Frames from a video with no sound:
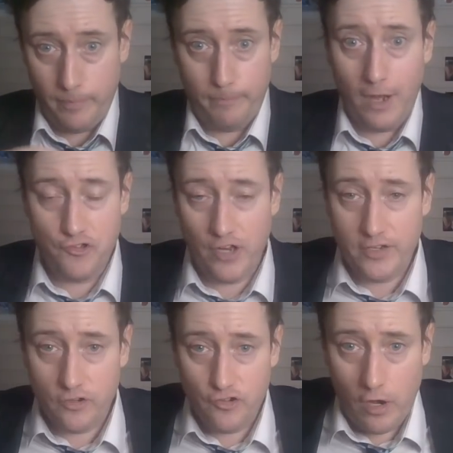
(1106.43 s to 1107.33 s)
by
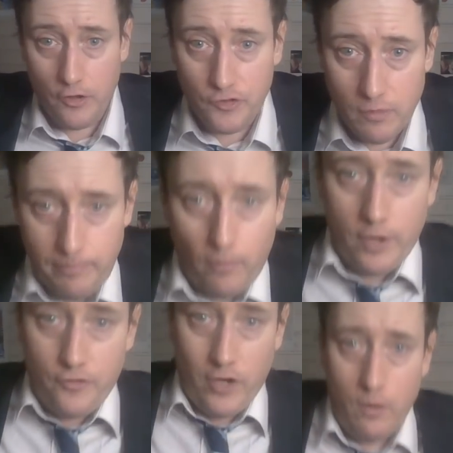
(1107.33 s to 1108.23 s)
genetic chance were born
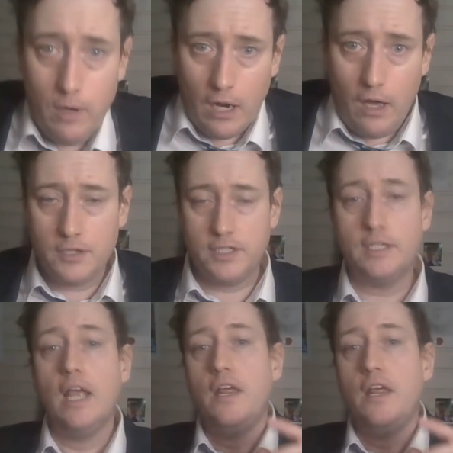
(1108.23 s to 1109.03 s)
into lower classes,